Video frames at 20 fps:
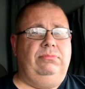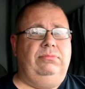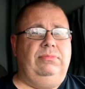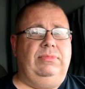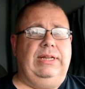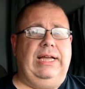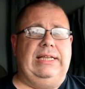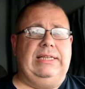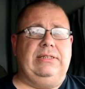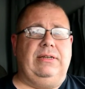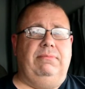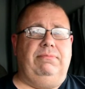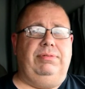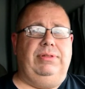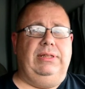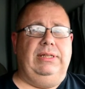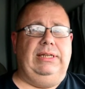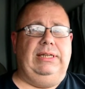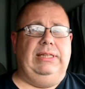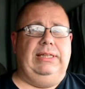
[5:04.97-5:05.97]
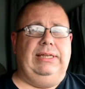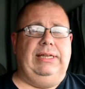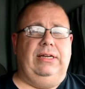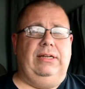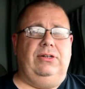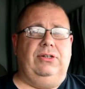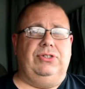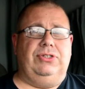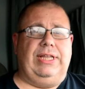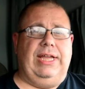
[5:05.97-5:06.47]
that's completely
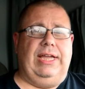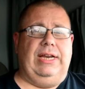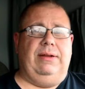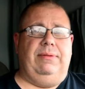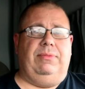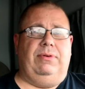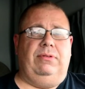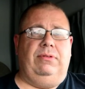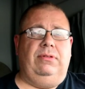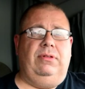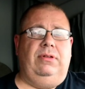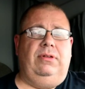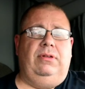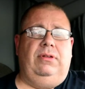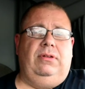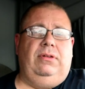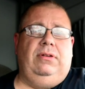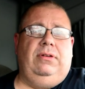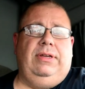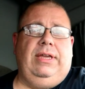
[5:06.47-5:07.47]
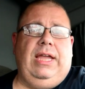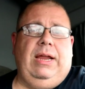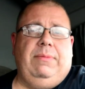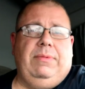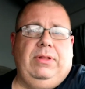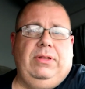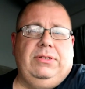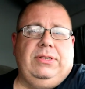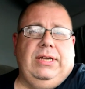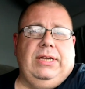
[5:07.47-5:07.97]
understandable. Camera
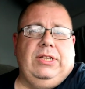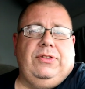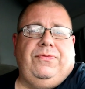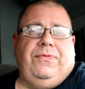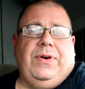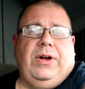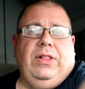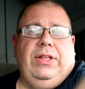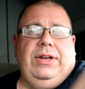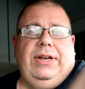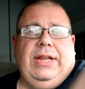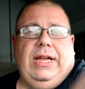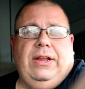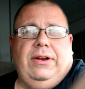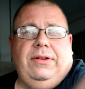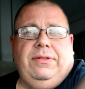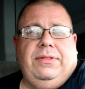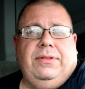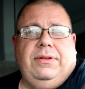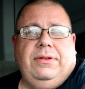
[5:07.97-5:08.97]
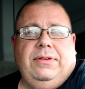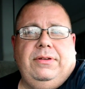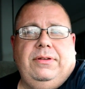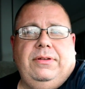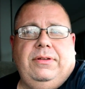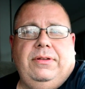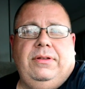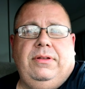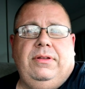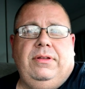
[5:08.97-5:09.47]
looks like it's falling down on.
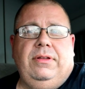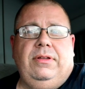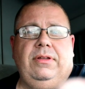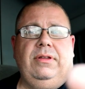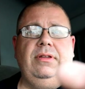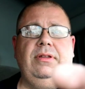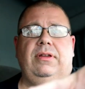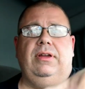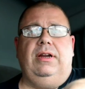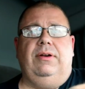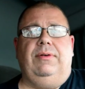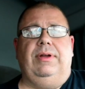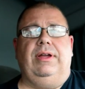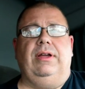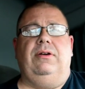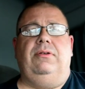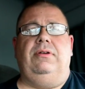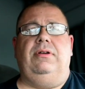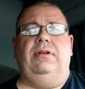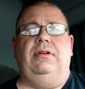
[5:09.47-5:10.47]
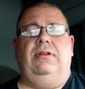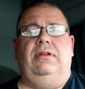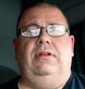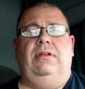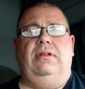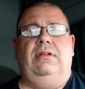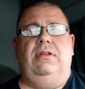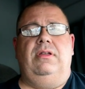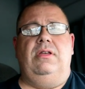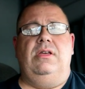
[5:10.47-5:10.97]
There we go.
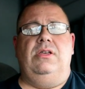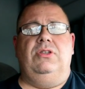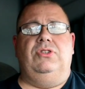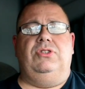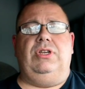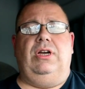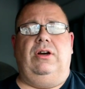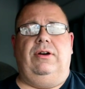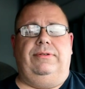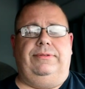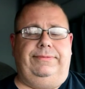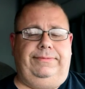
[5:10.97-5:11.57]
So,